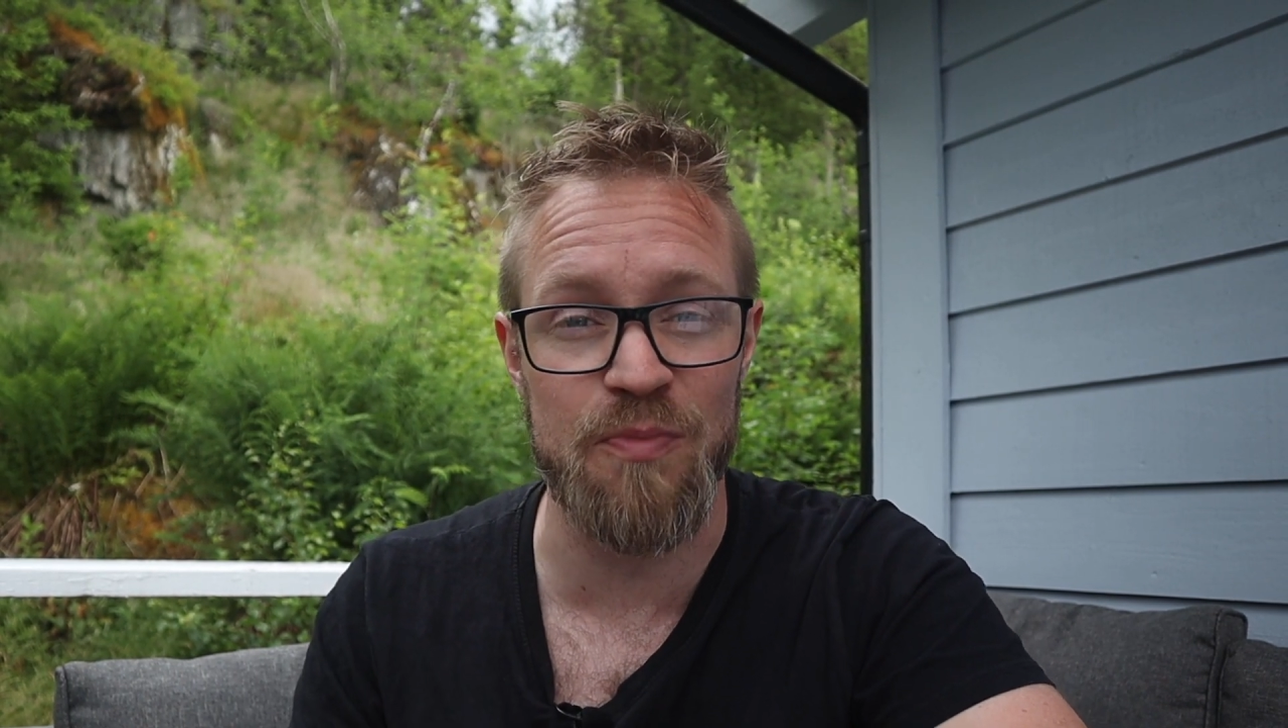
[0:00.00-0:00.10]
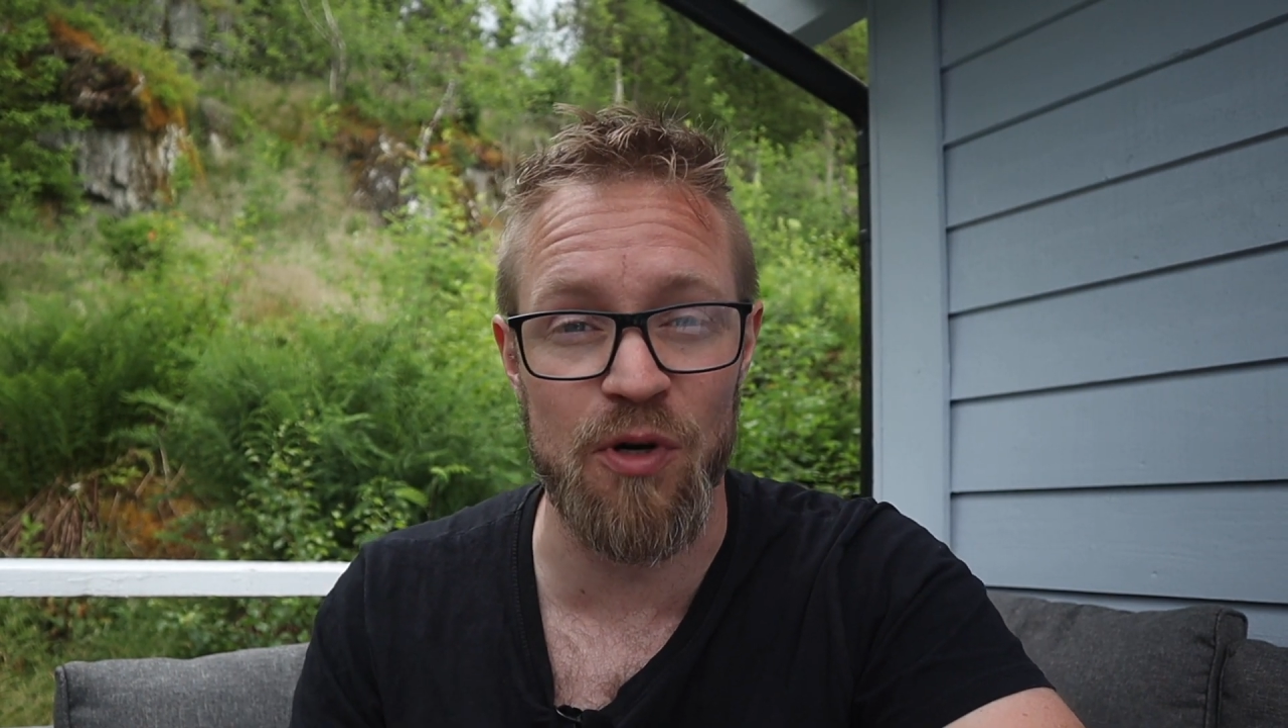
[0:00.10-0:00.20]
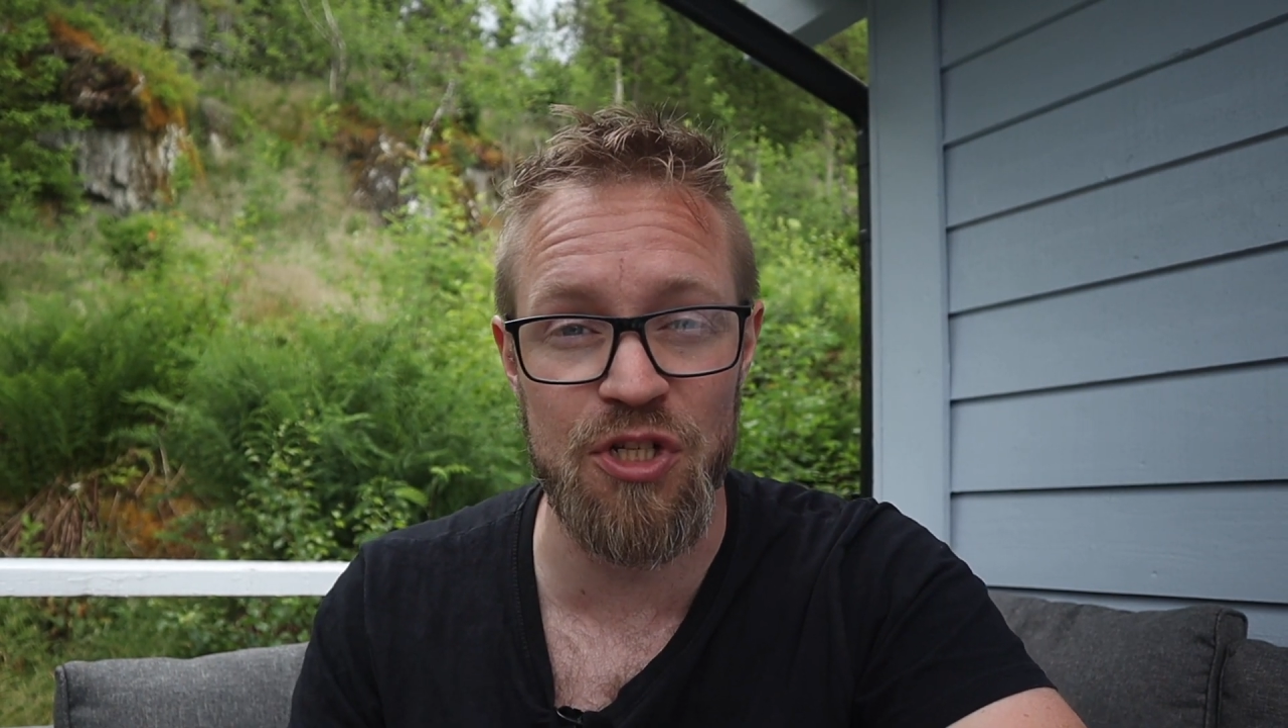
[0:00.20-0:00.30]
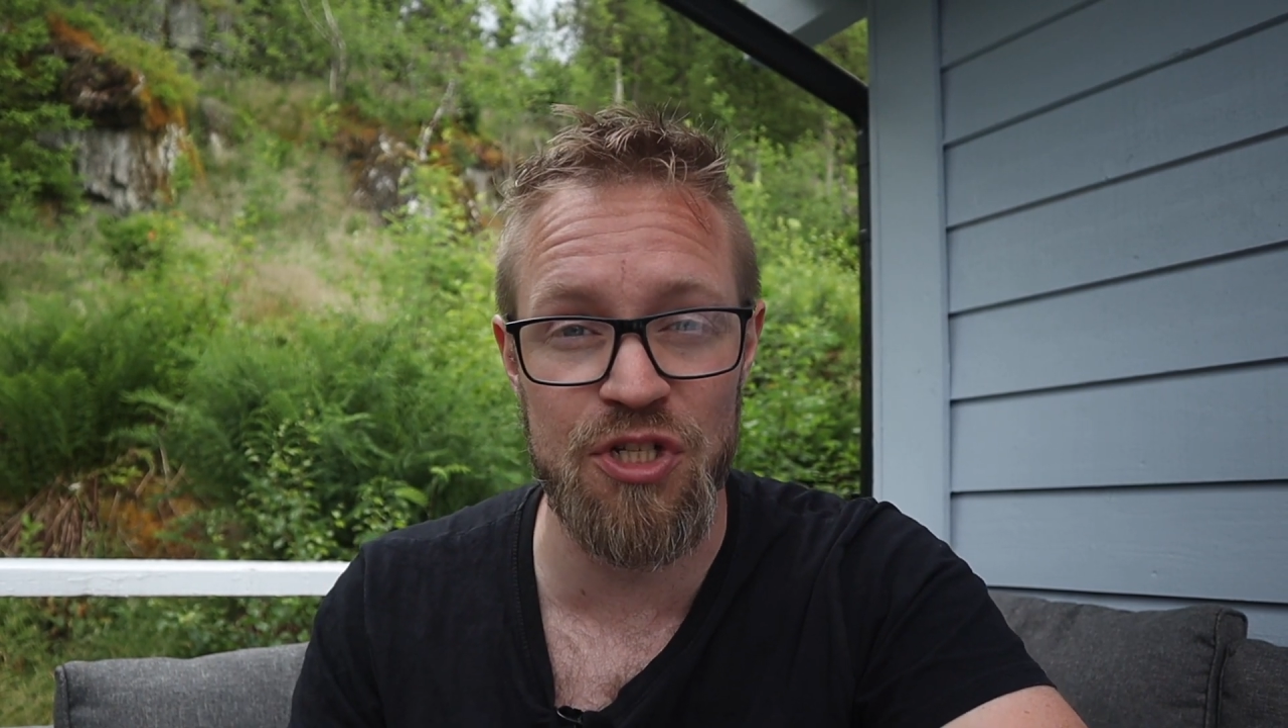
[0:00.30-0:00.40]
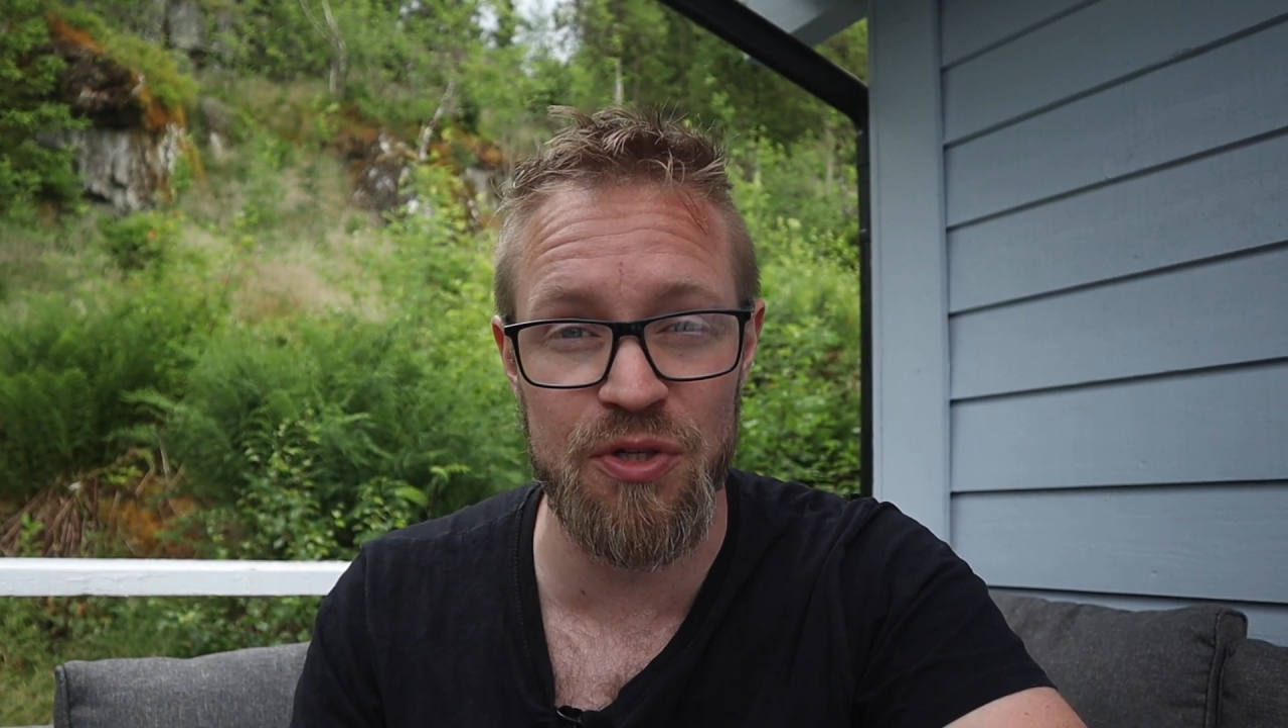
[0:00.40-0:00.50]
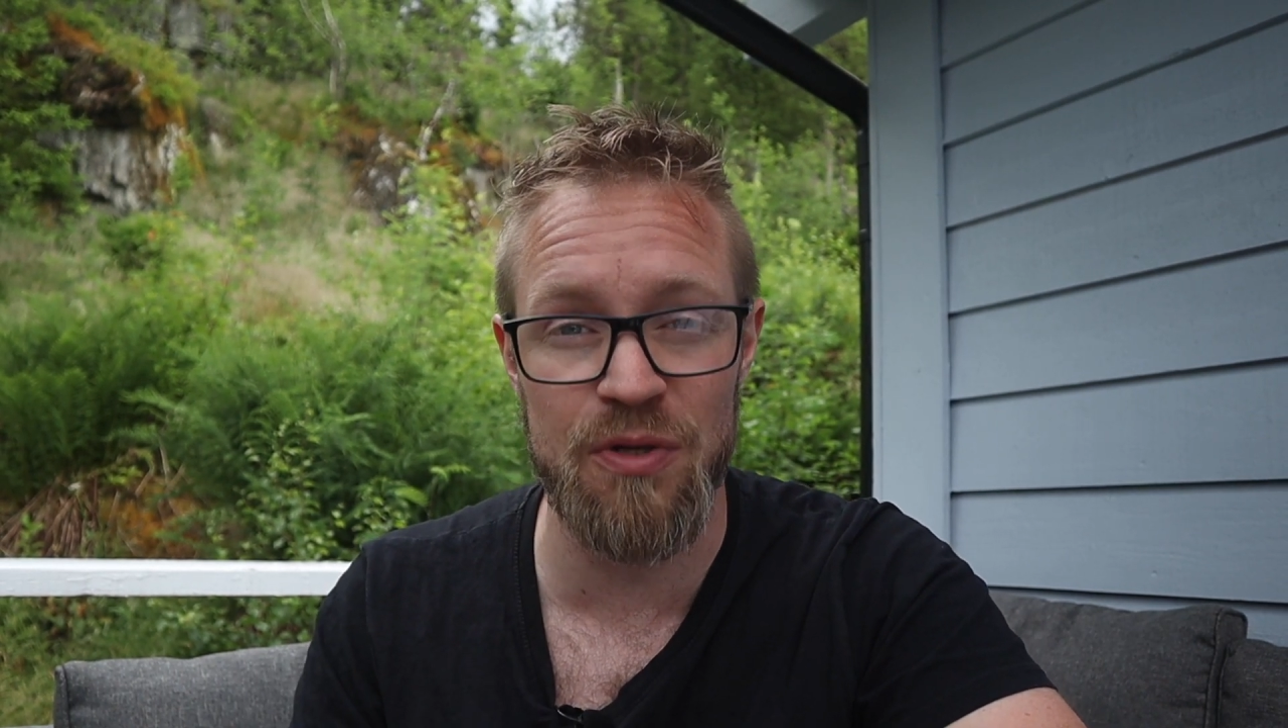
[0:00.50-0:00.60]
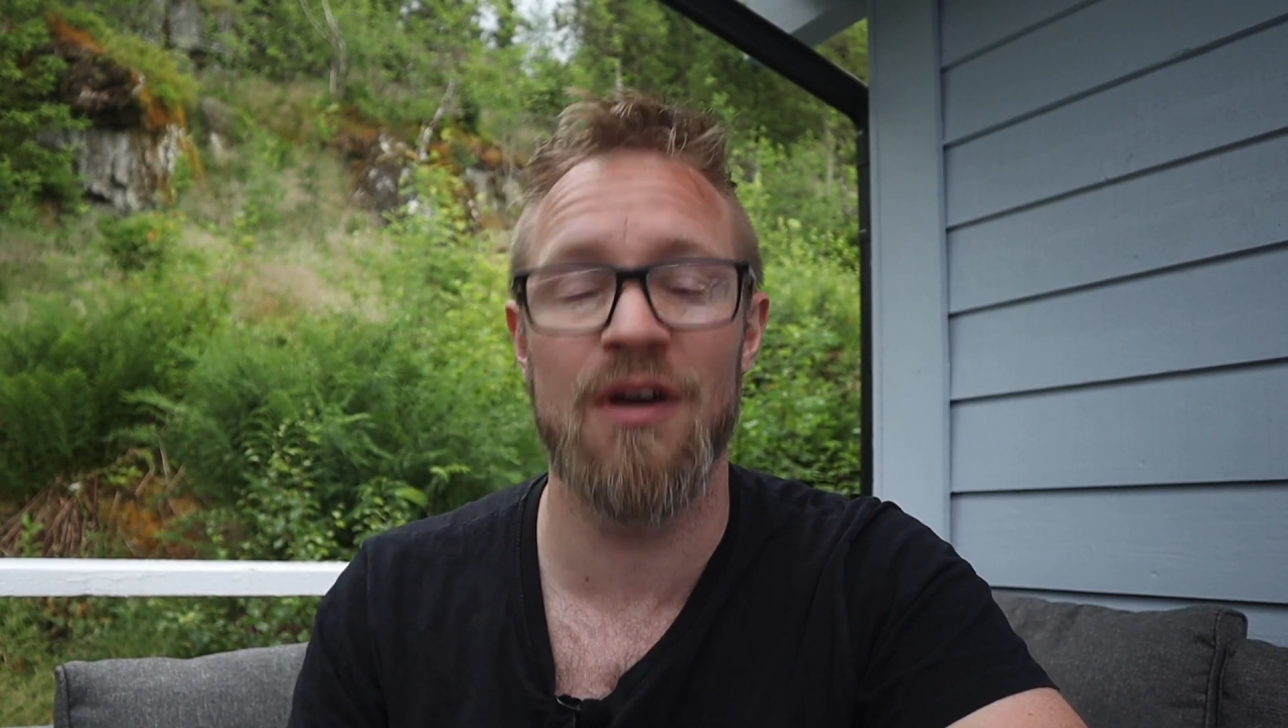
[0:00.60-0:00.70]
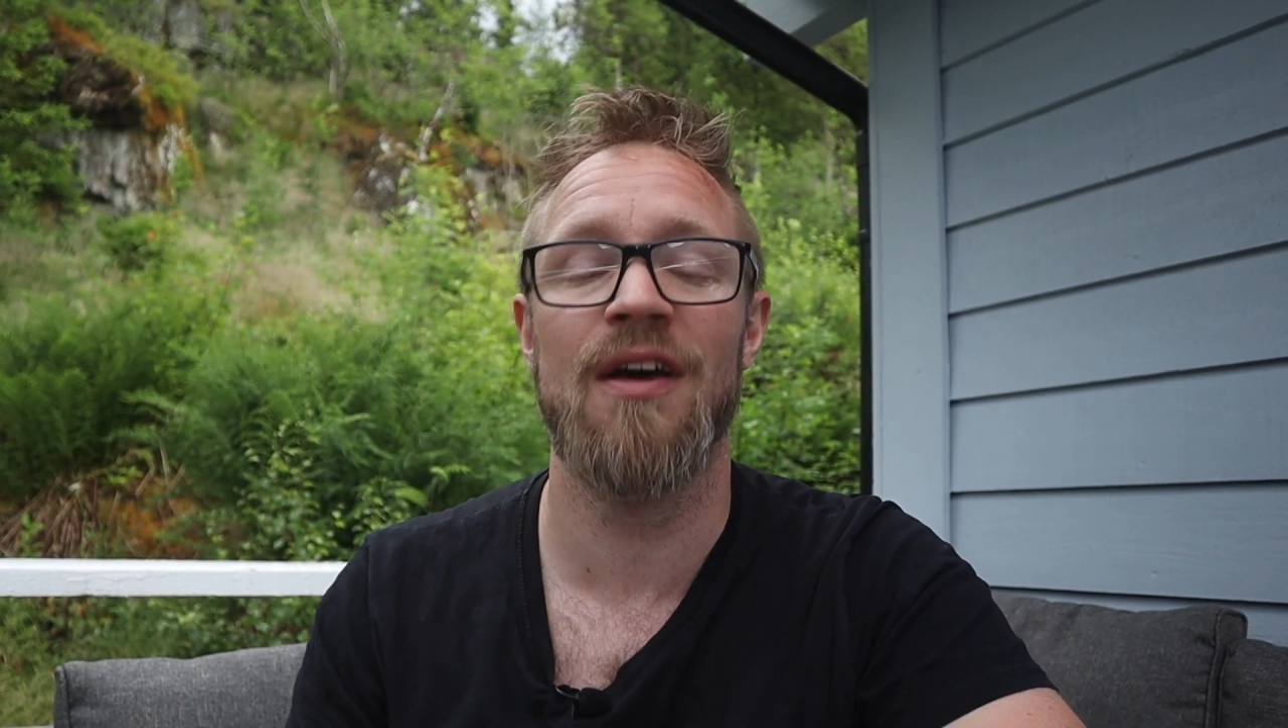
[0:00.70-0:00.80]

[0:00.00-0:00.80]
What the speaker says: Mark II